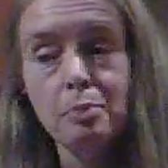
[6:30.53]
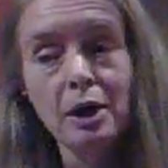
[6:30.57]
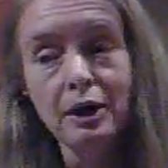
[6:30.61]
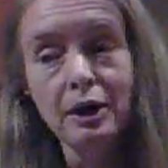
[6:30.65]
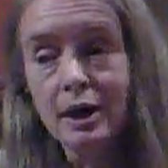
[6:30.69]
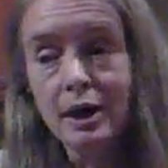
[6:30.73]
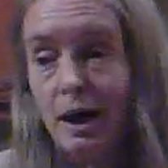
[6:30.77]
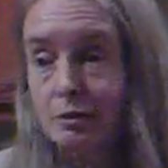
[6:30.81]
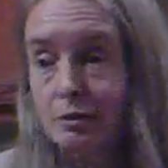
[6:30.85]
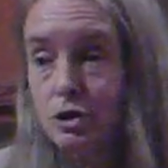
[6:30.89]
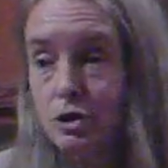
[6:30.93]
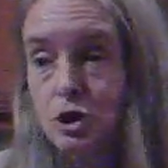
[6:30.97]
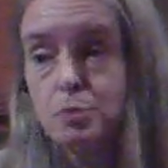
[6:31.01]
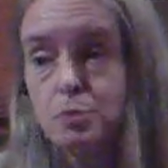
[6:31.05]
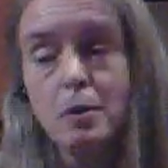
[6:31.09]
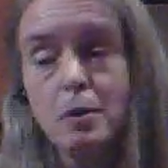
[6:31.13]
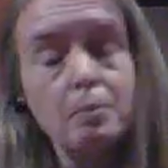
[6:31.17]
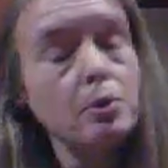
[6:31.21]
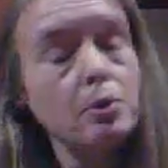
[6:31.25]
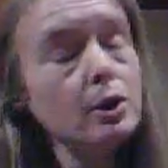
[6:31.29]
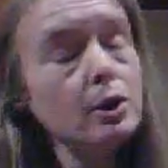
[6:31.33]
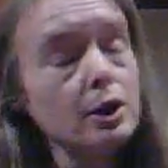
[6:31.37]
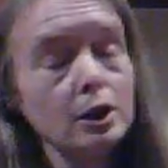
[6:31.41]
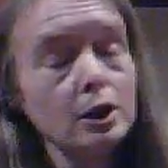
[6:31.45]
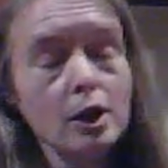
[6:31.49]
But I've just
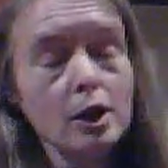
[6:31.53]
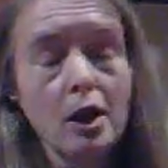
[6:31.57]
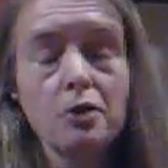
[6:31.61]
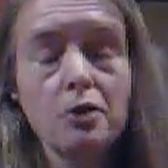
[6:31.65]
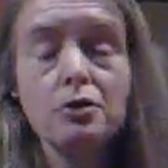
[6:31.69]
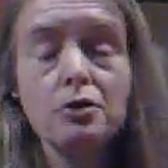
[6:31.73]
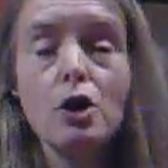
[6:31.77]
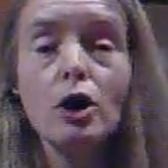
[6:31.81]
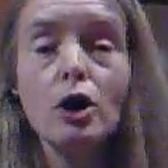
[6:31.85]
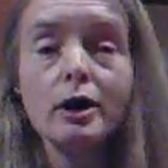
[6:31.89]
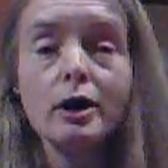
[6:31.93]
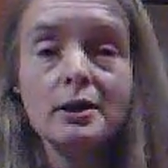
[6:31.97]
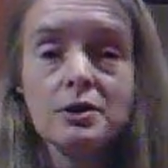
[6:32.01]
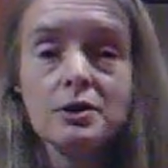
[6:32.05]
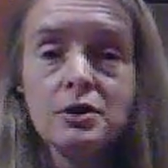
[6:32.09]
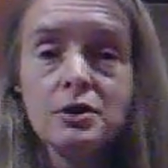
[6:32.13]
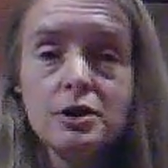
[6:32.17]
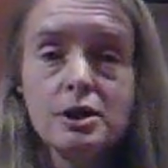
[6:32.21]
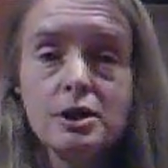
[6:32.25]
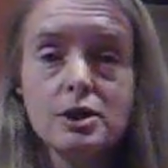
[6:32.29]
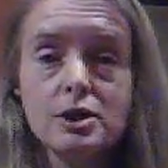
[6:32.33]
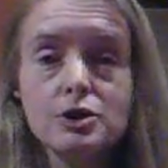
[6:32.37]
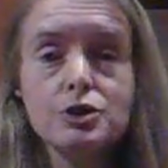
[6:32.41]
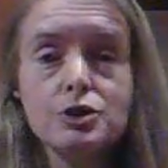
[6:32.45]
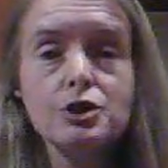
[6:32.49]
been putting a lot of thought
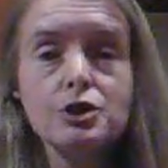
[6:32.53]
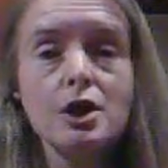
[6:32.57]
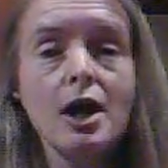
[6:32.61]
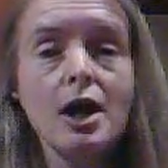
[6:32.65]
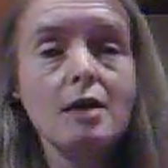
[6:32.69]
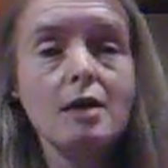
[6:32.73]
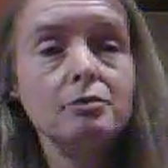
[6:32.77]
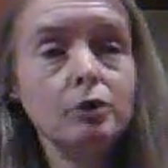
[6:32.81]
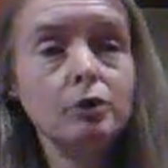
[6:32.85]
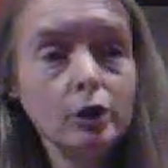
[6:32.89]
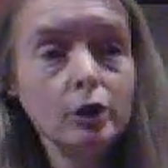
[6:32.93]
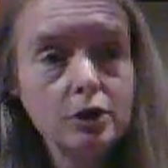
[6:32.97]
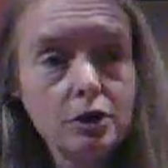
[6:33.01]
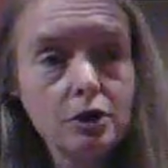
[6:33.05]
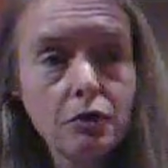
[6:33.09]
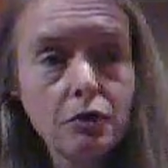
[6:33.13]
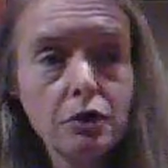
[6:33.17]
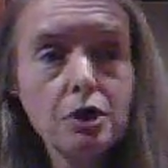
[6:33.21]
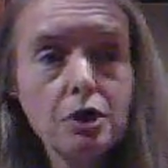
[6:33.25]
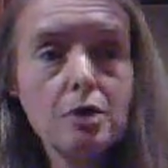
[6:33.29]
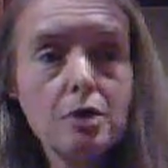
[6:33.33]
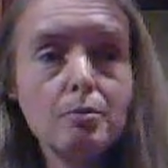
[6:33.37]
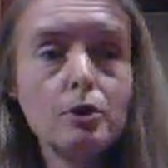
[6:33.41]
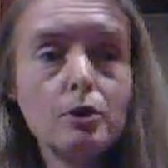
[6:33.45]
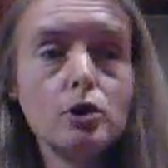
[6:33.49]
into this. I've looked
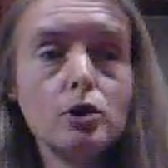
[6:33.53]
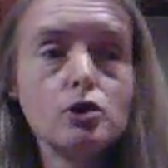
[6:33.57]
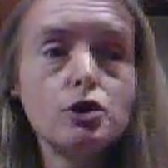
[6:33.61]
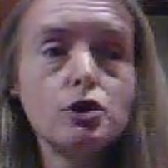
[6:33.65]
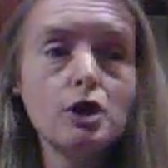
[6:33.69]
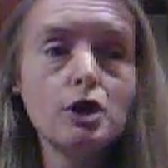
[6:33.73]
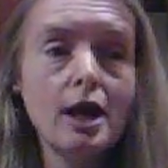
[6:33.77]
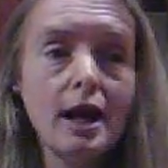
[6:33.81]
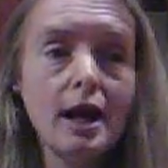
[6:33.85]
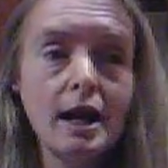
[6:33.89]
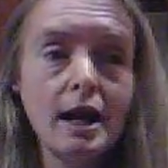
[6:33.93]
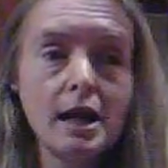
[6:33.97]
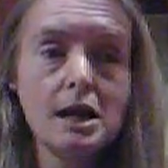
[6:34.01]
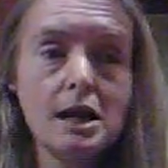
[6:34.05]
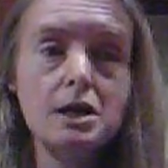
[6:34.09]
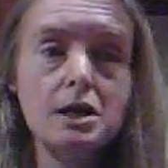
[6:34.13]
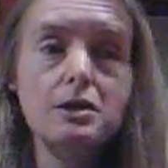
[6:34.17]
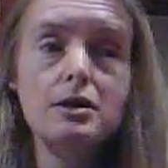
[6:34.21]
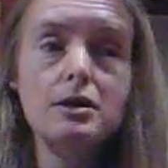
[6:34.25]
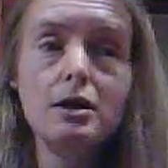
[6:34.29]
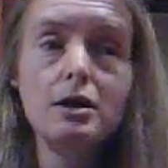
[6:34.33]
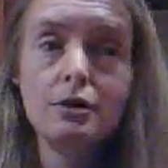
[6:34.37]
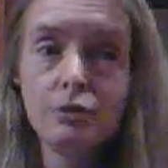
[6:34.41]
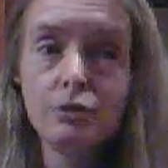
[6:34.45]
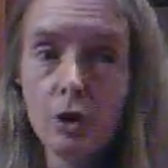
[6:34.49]
at the numbers,
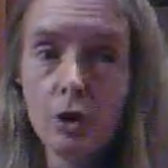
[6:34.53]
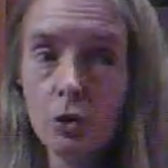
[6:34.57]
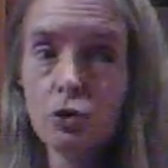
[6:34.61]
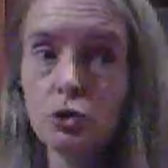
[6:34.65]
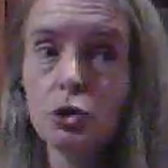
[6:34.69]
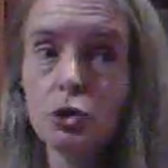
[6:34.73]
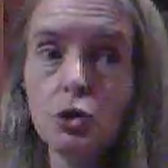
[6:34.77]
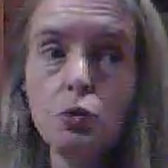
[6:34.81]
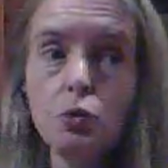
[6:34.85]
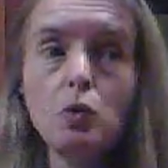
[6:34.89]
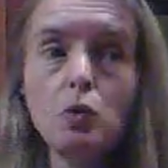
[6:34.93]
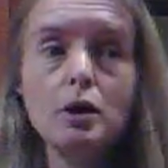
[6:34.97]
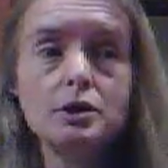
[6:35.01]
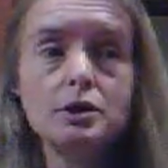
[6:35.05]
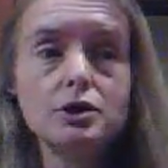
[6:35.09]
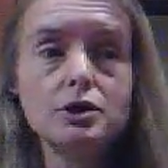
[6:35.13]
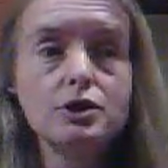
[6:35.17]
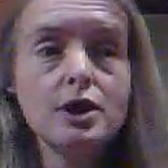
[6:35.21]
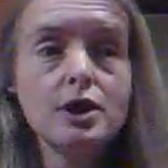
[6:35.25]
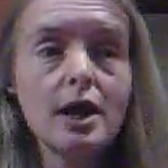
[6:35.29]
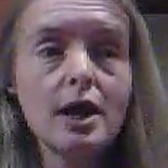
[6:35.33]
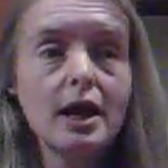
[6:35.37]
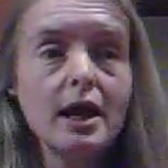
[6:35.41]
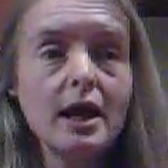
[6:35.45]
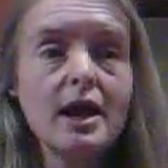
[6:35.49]
and those are the
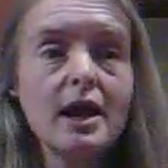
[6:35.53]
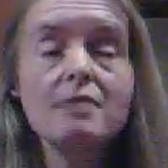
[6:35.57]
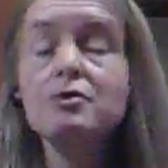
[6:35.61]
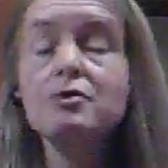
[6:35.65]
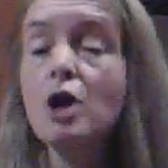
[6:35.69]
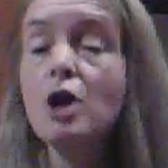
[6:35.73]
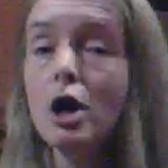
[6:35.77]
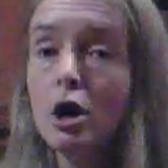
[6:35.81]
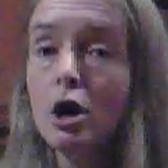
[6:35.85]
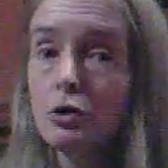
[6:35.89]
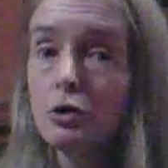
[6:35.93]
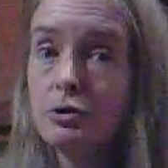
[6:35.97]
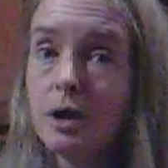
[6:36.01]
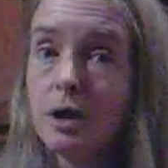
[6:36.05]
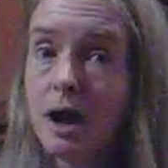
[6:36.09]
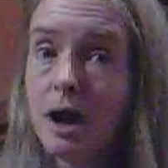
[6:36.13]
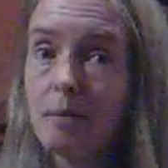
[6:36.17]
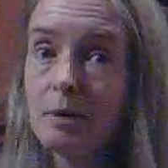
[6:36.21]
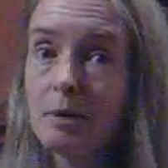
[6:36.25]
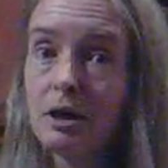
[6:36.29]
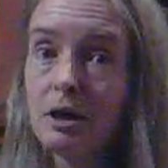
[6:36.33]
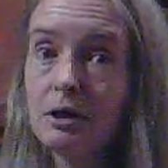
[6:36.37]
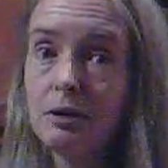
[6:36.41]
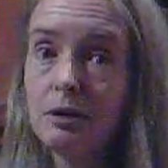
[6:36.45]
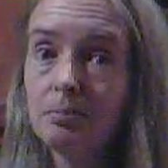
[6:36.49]
ones that have not gone
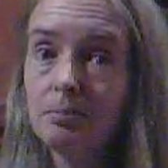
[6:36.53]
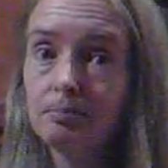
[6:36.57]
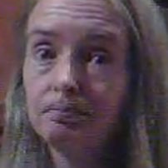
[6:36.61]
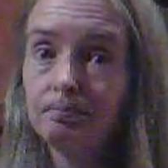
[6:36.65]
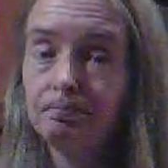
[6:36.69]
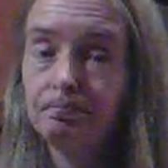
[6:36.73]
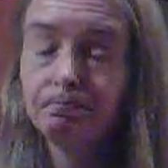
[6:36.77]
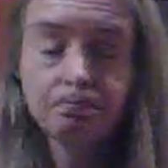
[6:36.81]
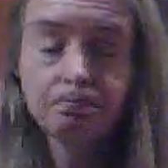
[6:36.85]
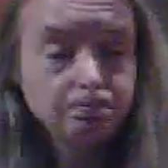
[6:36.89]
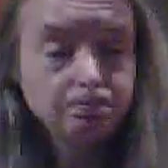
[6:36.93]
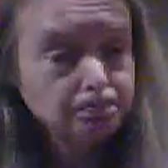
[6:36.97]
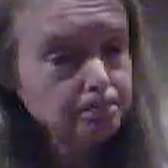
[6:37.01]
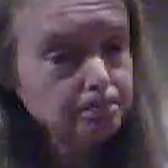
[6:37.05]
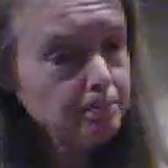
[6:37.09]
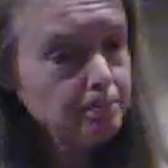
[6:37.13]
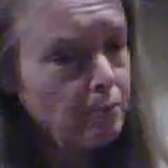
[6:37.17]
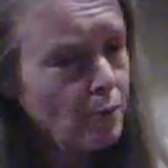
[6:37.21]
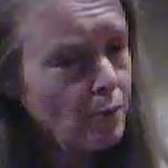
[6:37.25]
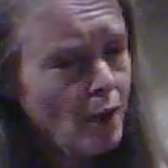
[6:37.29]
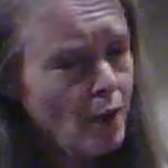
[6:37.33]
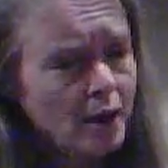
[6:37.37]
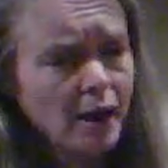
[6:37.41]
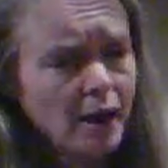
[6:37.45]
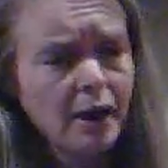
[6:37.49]
diamond
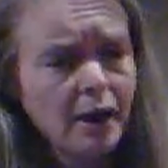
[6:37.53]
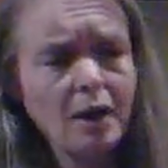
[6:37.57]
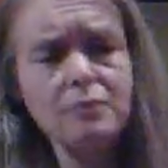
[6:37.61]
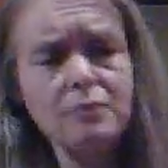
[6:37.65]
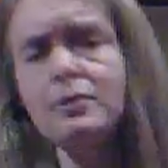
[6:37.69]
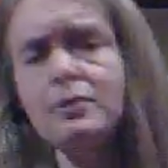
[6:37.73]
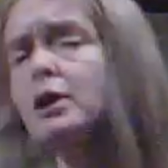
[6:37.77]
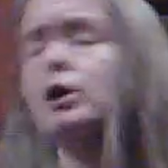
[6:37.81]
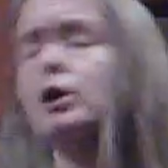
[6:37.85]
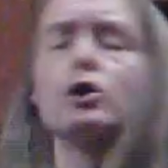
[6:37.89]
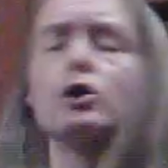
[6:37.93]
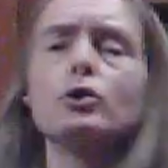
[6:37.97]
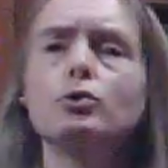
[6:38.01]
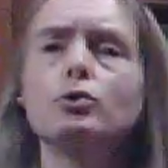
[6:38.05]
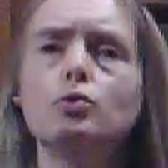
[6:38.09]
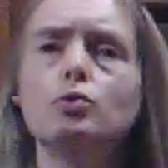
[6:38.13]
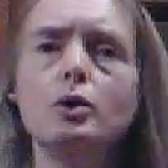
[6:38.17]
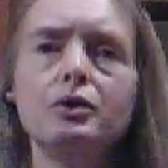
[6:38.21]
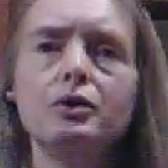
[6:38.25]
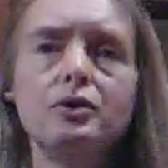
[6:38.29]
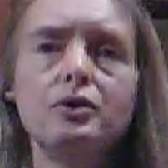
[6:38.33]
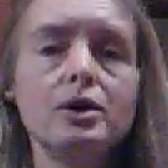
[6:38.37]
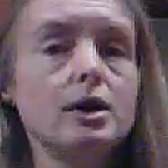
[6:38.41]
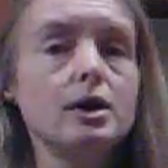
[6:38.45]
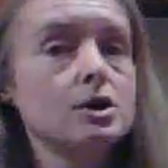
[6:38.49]
and I figured
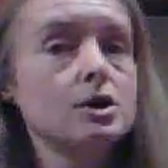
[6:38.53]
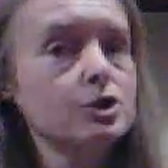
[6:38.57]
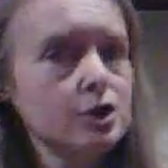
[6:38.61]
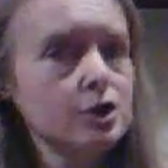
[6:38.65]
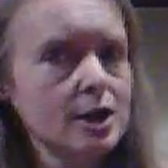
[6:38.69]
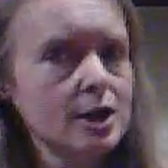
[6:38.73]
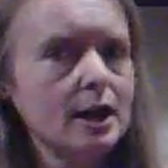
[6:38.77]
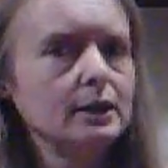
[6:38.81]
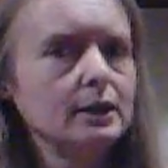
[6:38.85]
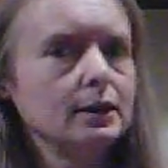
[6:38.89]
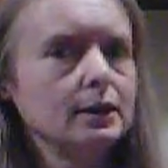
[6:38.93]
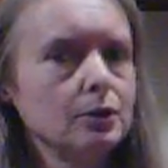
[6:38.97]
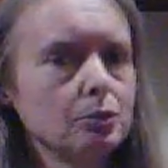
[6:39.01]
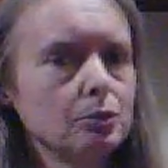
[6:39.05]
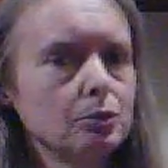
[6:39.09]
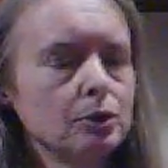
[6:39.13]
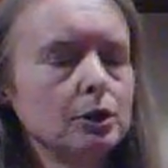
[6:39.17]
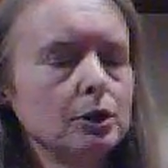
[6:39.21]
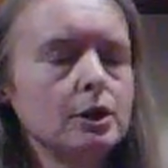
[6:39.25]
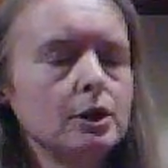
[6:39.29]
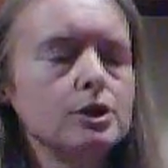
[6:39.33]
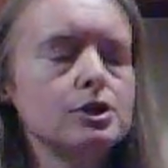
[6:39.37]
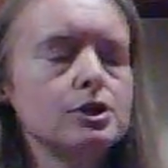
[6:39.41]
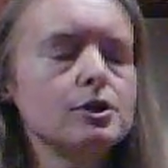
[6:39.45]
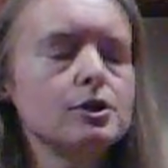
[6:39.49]
with the silent
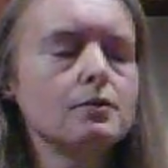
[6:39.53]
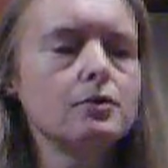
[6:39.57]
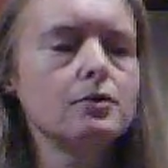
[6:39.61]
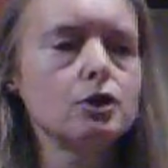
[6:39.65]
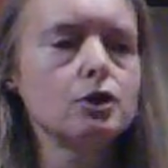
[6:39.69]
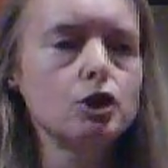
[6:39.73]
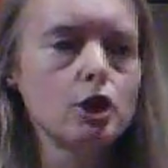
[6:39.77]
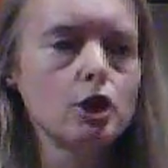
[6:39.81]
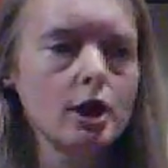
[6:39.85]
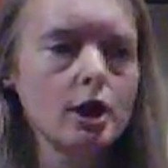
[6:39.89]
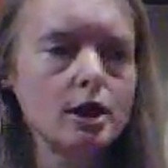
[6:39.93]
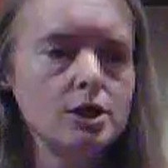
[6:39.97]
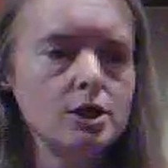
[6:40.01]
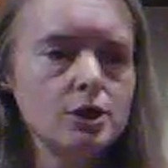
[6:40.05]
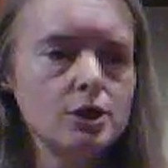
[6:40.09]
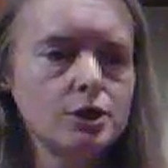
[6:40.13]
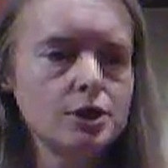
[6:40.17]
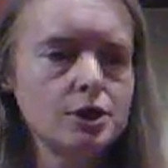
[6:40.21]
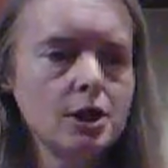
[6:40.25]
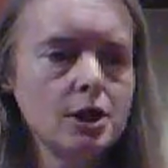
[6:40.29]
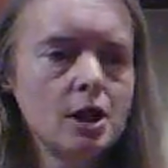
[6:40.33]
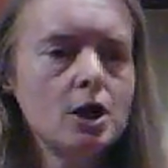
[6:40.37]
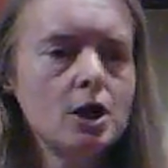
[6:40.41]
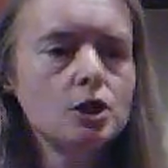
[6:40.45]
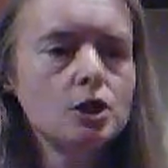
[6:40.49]
release of the
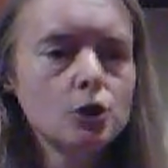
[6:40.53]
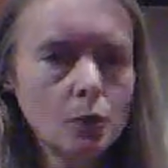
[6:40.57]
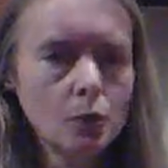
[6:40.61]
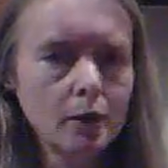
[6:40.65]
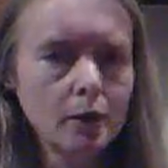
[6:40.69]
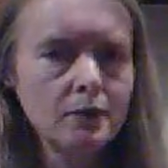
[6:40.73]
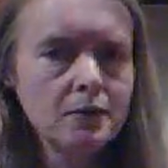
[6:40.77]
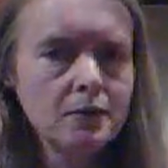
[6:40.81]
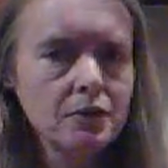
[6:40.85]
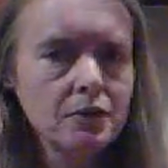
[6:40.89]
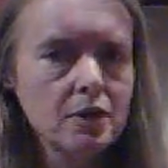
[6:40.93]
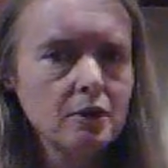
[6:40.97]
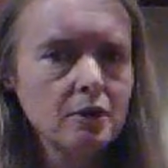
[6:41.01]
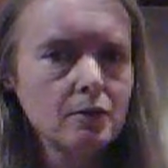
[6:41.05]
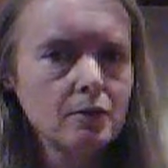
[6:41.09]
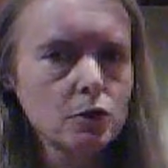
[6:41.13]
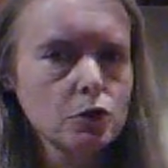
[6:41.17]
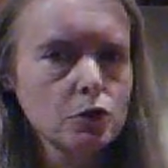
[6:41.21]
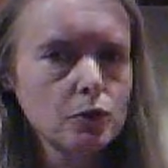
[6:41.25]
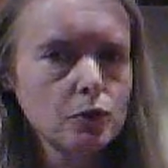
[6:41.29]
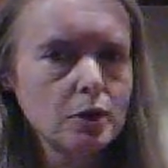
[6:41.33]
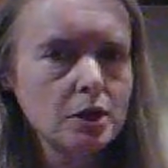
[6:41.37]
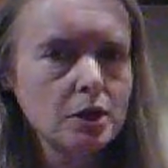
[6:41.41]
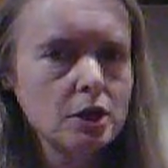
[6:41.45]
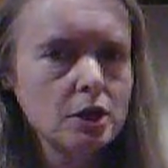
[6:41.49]
Chase 25th
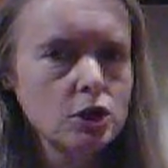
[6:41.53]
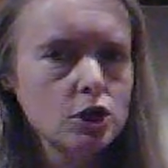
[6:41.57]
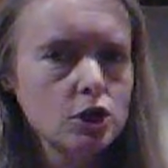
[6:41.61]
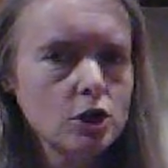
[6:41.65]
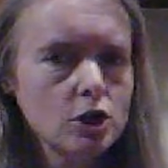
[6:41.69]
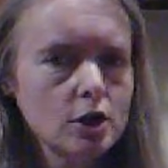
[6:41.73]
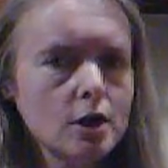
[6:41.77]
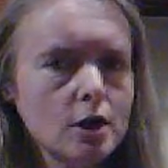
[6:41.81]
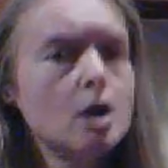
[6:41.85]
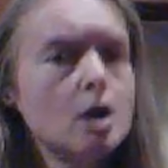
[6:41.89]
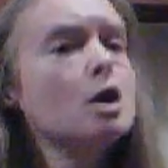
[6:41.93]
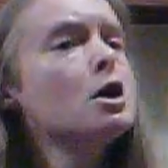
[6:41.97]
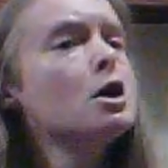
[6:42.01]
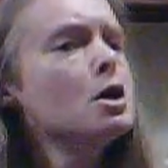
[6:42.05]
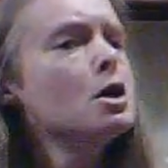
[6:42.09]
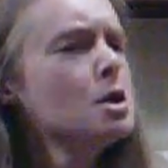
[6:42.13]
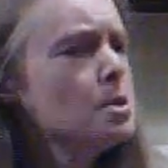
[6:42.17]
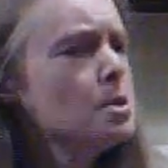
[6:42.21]
Anniversary Edition